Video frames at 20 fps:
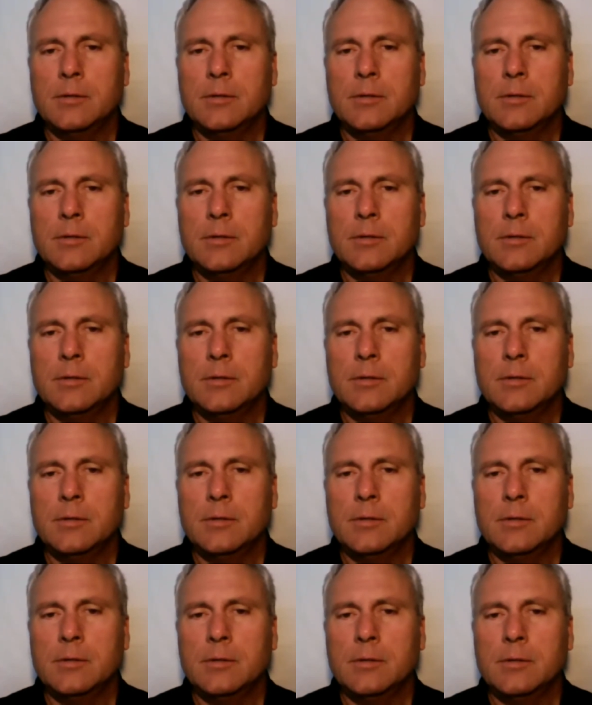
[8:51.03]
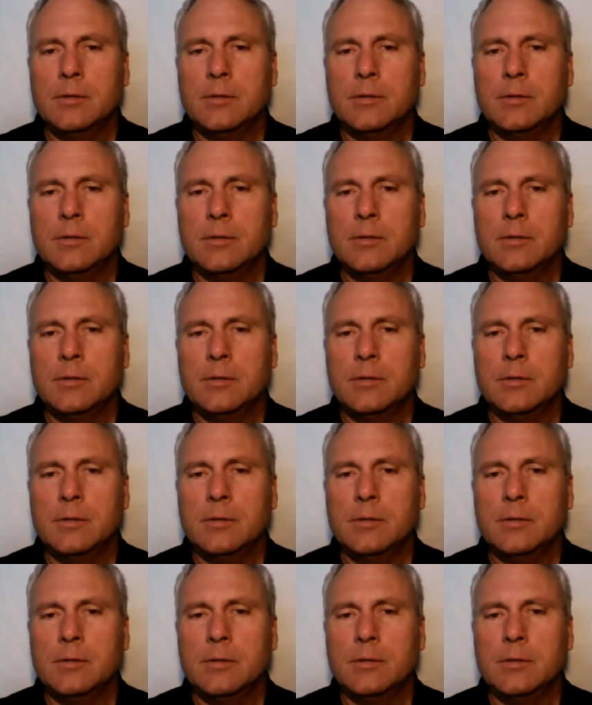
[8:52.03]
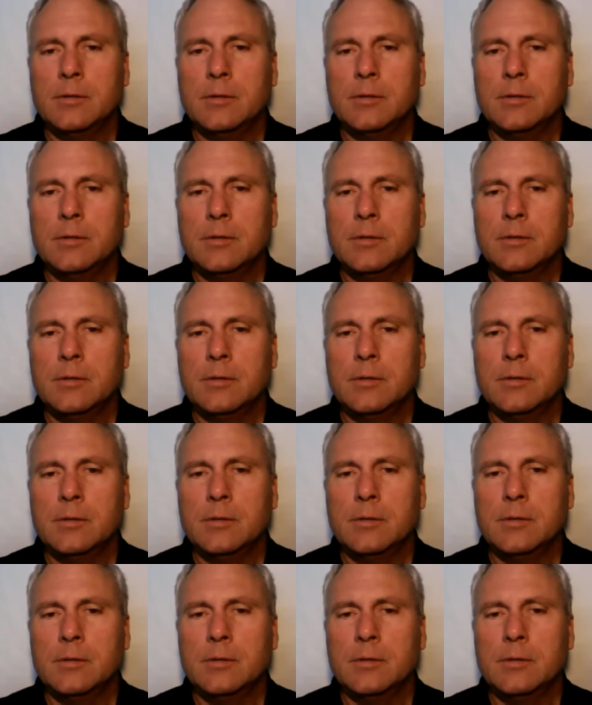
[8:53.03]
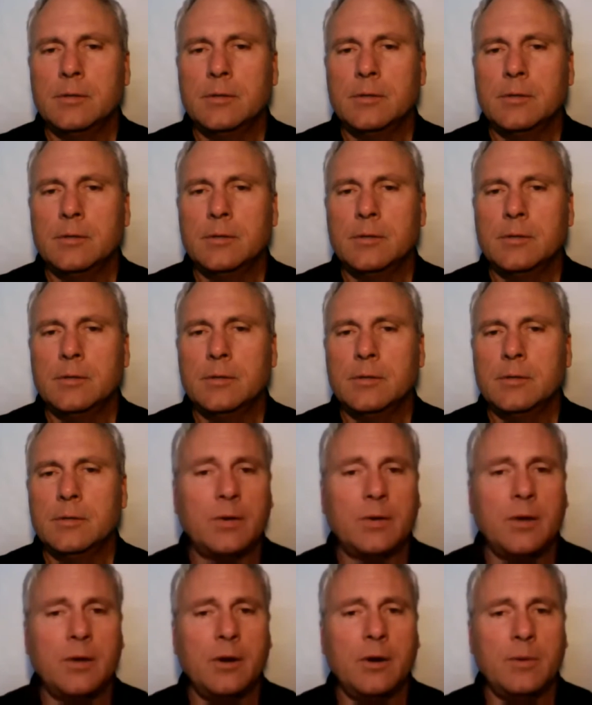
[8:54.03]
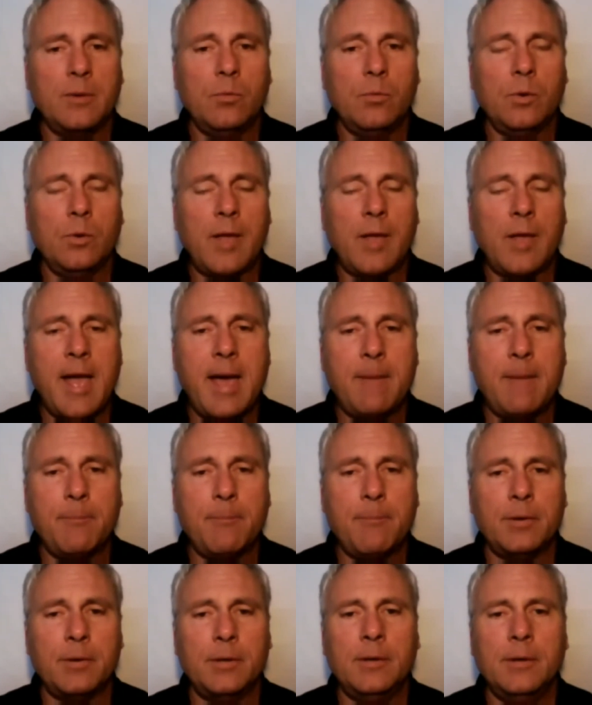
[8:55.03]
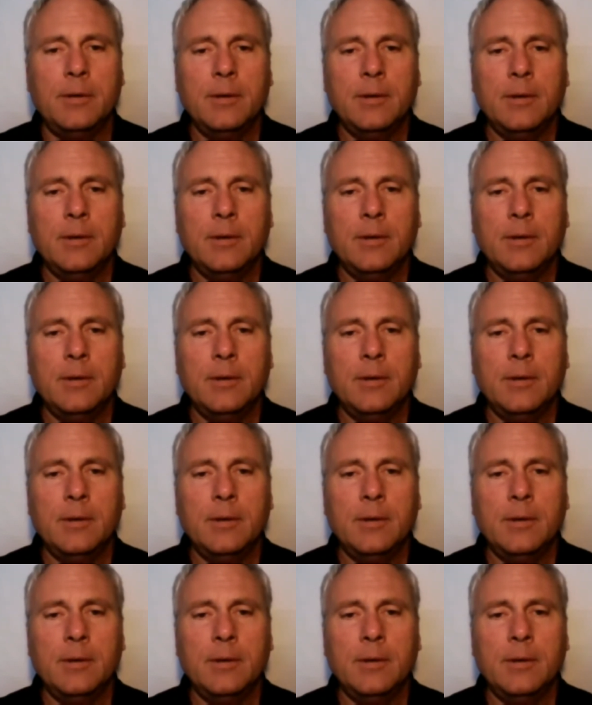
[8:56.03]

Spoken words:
And it's uncertain as to when that retirement will happen,